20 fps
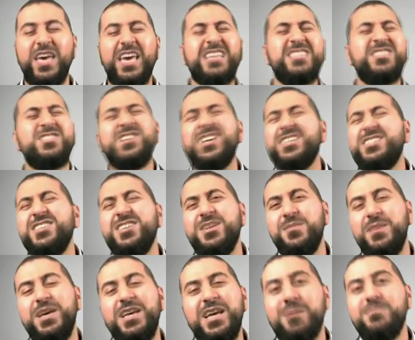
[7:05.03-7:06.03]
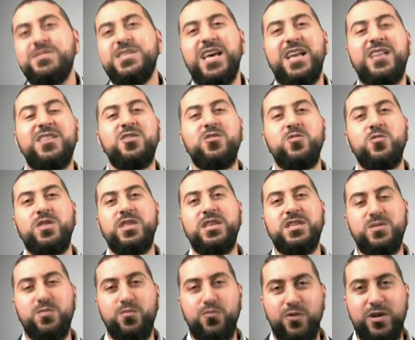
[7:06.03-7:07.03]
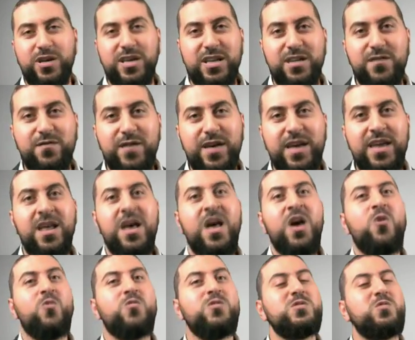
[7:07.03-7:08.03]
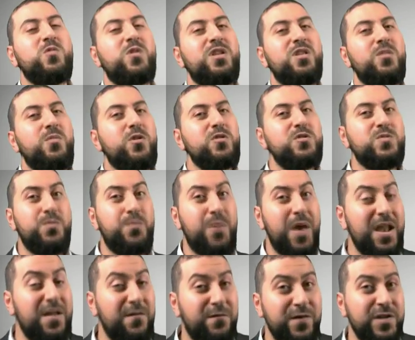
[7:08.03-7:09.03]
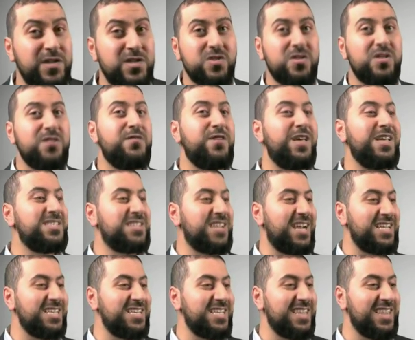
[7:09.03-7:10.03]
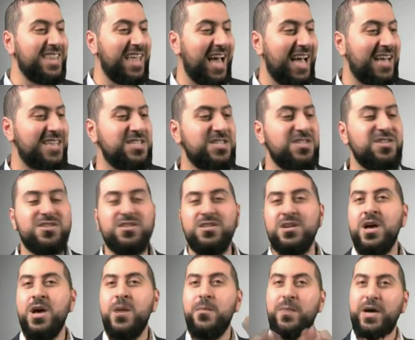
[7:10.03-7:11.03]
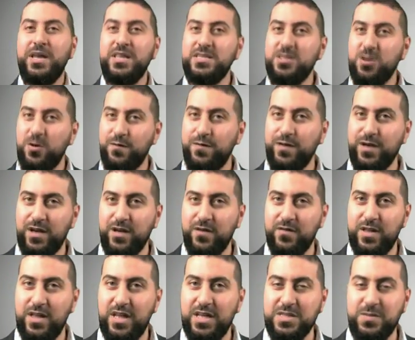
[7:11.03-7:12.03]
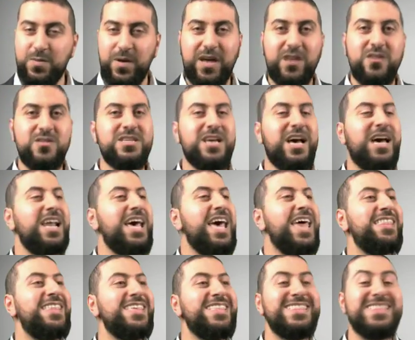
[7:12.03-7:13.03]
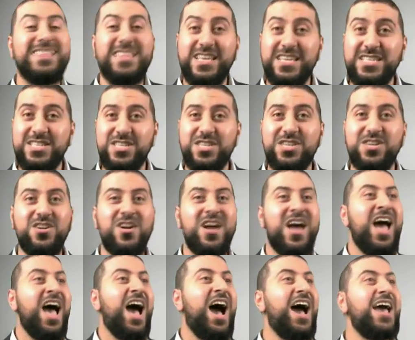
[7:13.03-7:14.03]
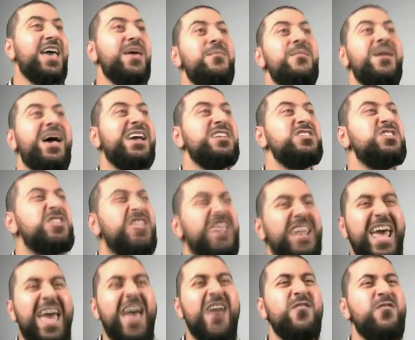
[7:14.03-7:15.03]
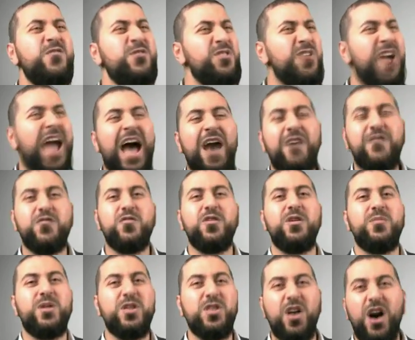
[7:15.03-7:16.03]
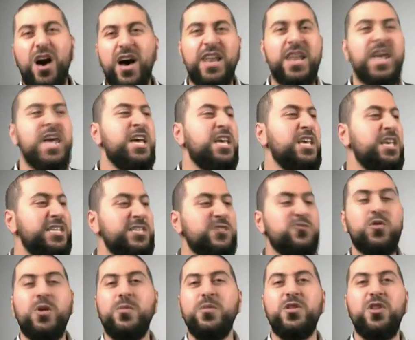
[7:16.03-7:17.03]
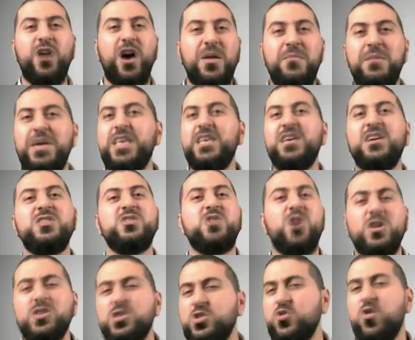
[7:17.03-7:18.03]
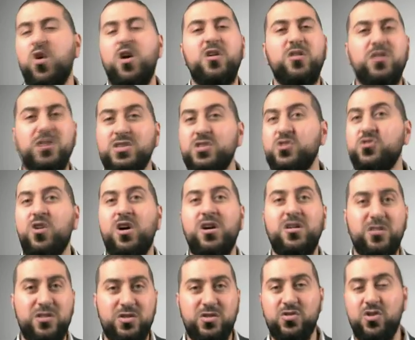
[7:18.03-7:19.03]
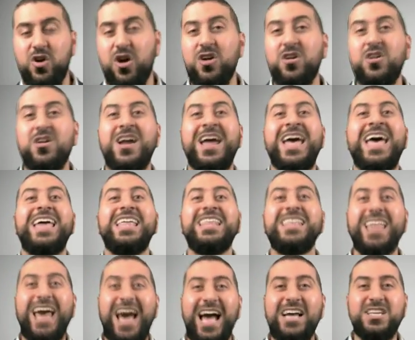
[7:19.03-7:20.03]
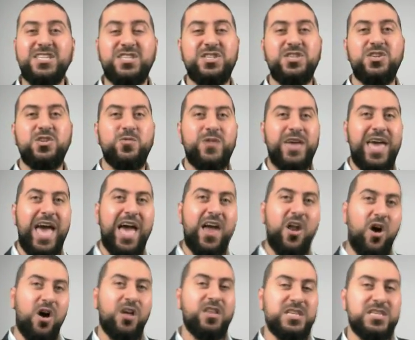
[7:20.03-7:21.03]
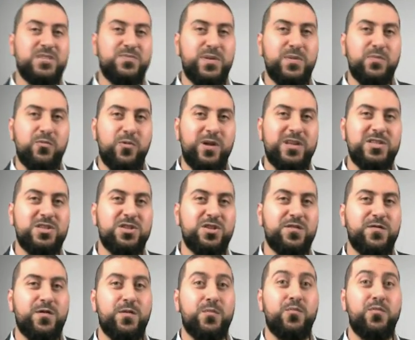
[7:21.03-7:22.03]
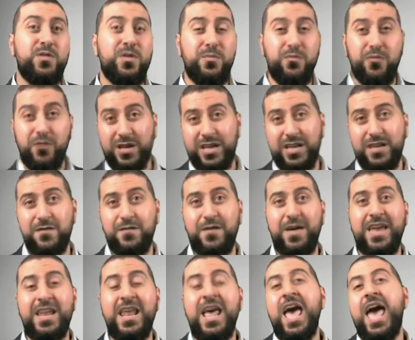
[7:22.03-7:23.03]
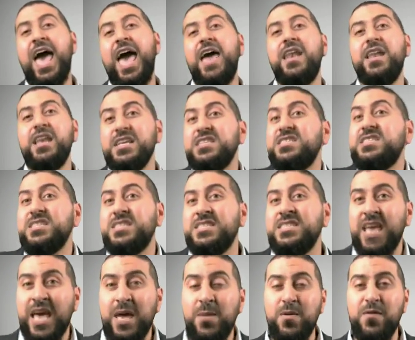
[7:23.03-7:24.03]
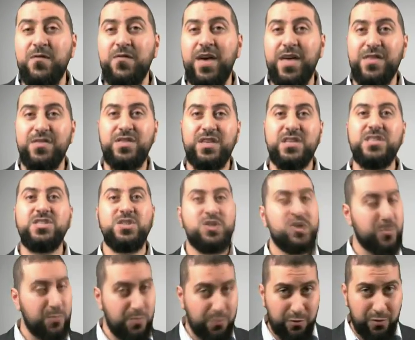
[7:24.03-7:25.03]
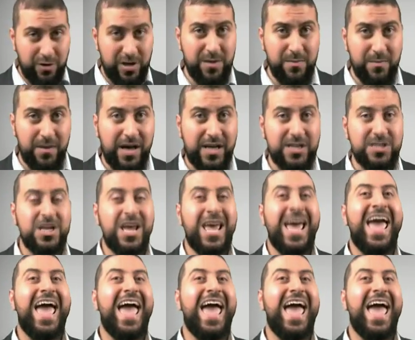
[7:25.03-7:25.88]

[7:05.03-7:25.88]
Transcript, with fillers: It's such an amazing, I'm telling you, this Bring It event was one of the most beneficial events that I did last year by the tawfiq of Allah subhanahu wa ta'ala. And then this year, I imagine that every year after Ramadan, each Ramadan making us all stronger and stronger and stronger. Last year, we had all these people register for the Bring It event, and it's the same event this year pretty much.